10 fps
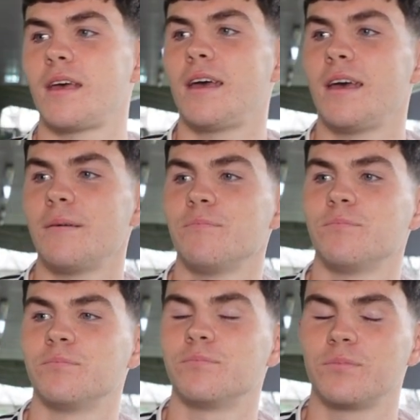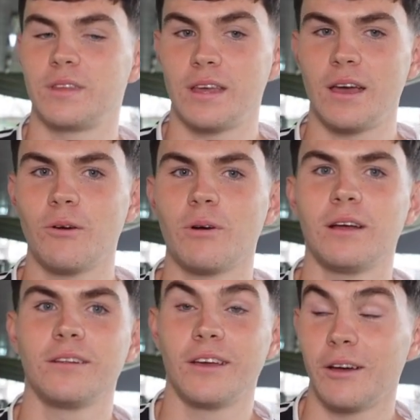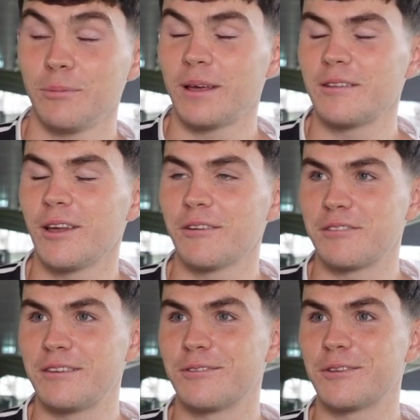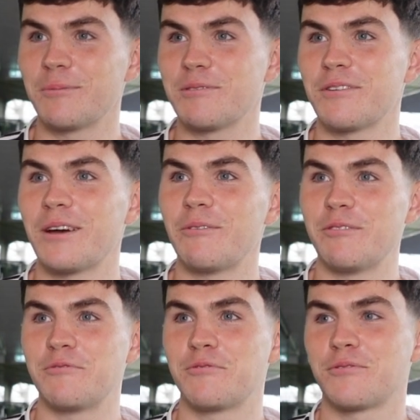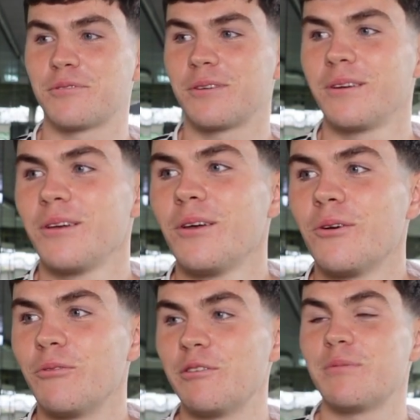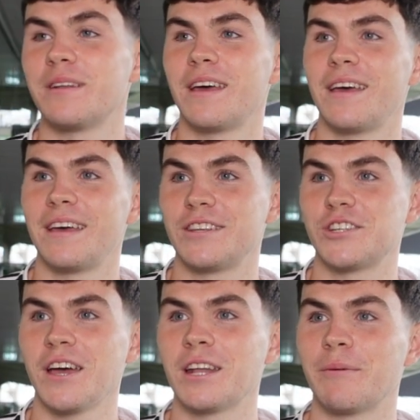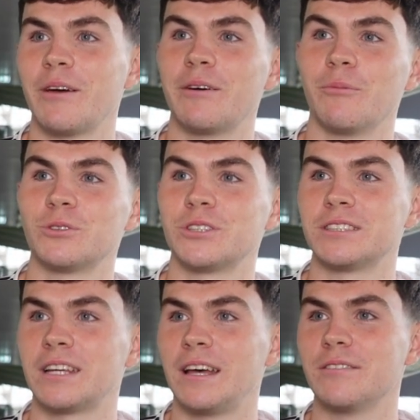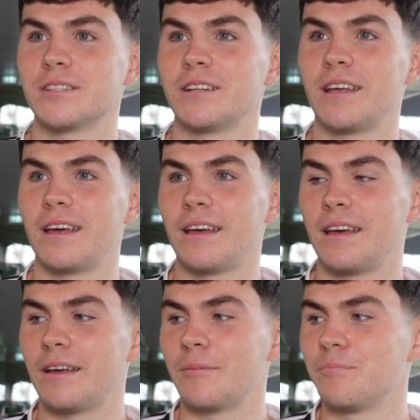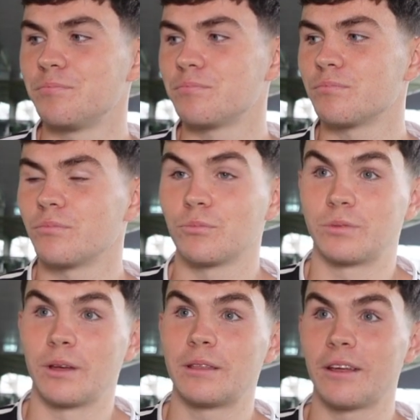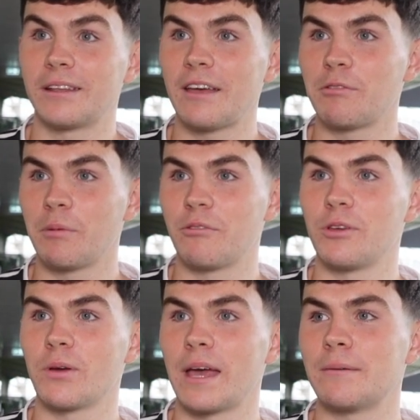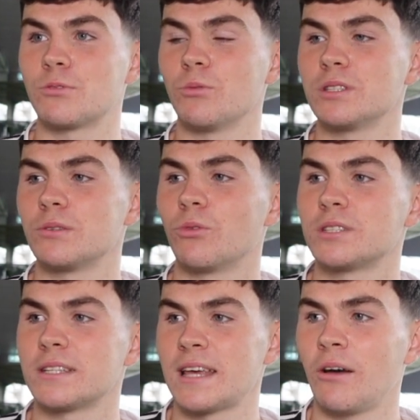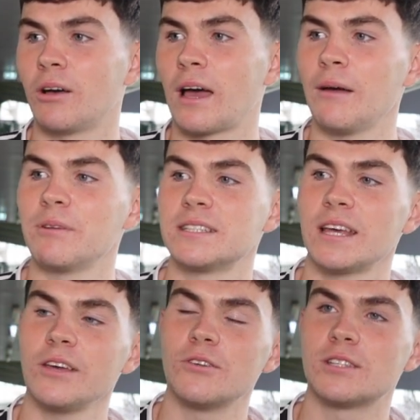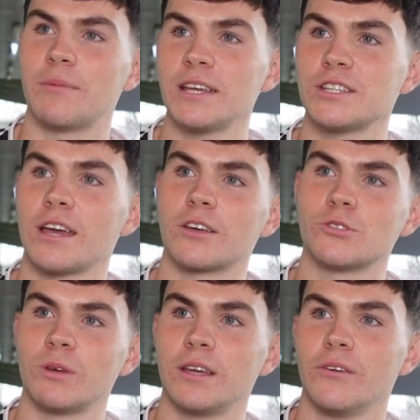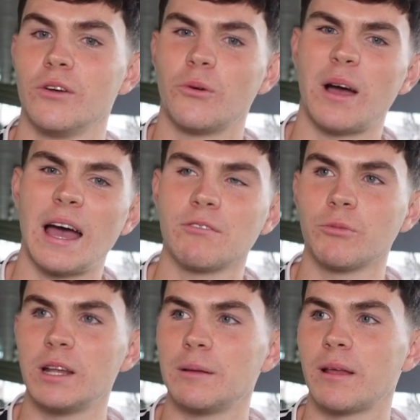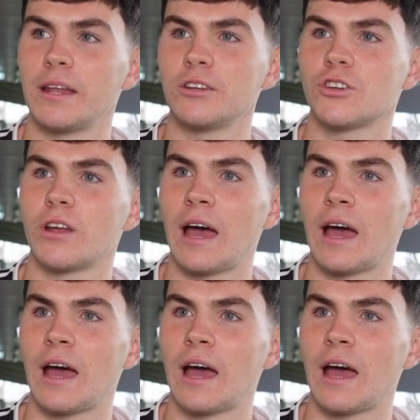I play a lot of FIFA, to be fair. We've been chatting about it amongst ourselves, and there'll definitely be a few games once it's out. I can't really say who's the best yet, because we haven't really played each other.